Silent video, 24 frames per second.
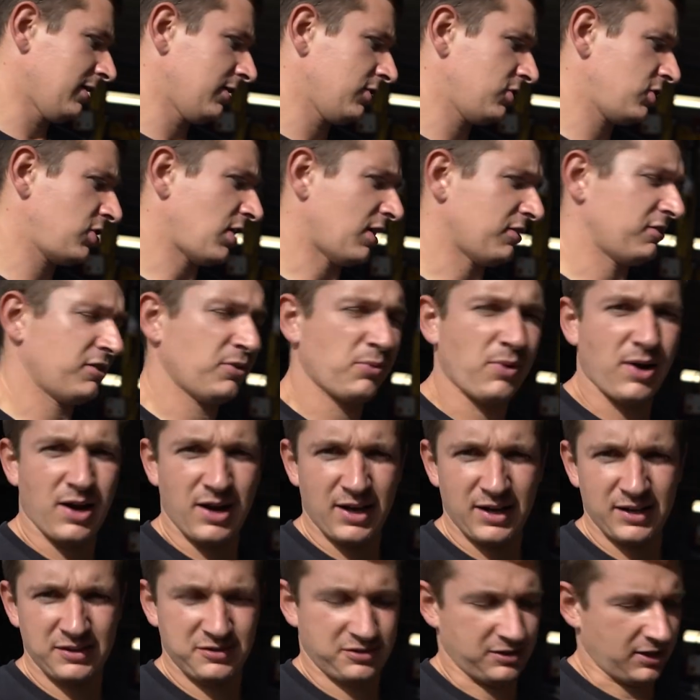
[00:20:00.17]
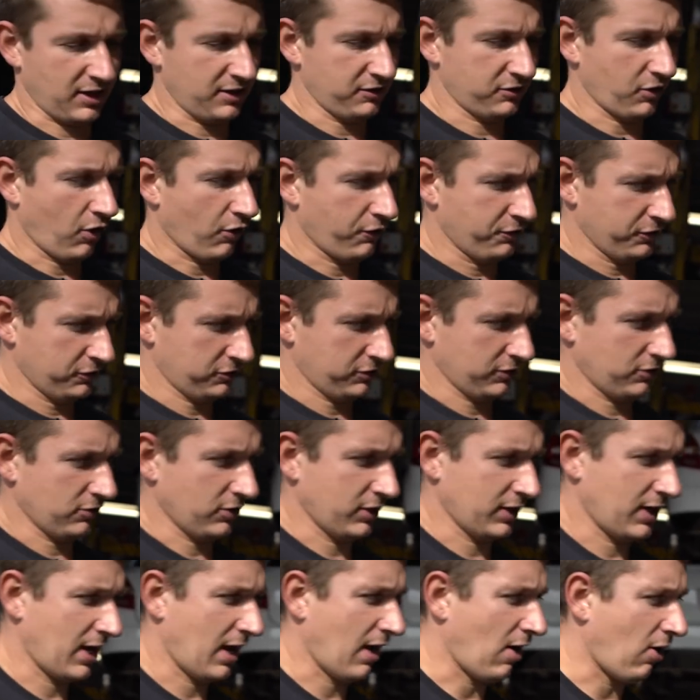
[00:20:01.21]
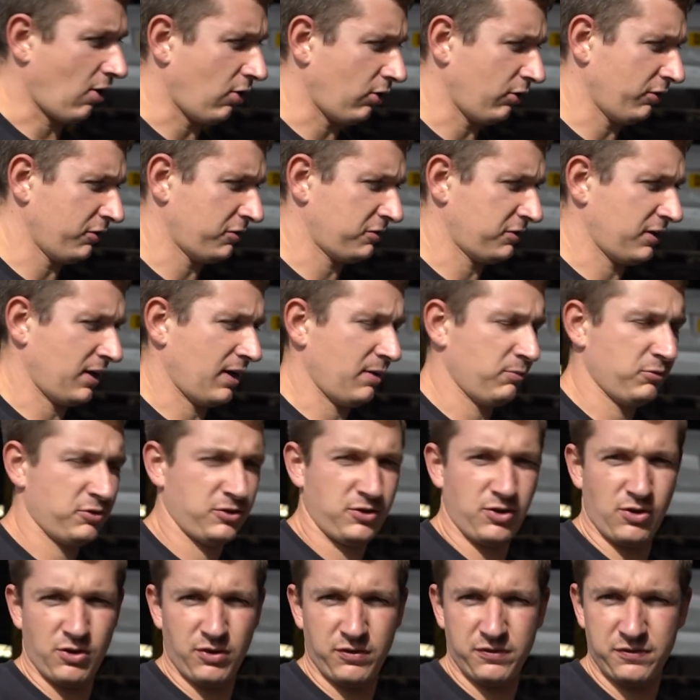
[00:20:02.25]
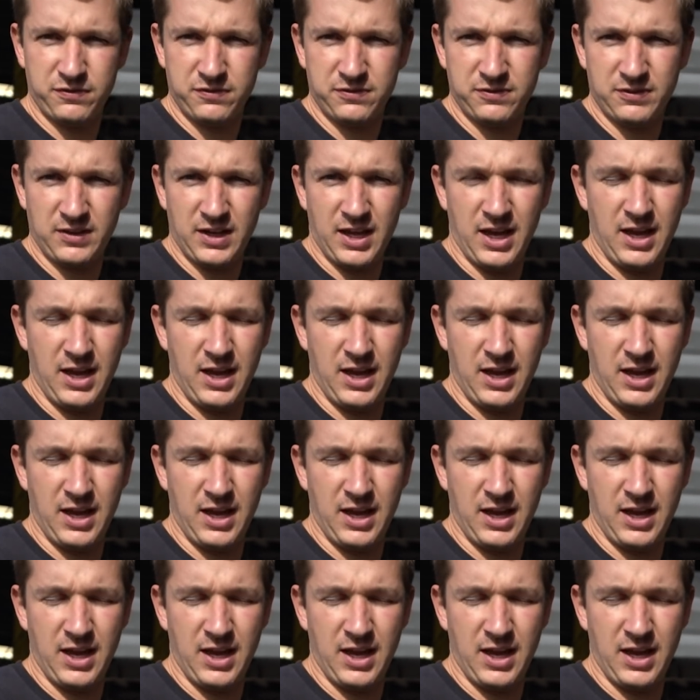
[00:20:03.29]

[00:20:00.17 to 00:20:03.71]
Chassis wise, it's obviously going to get all the same stuff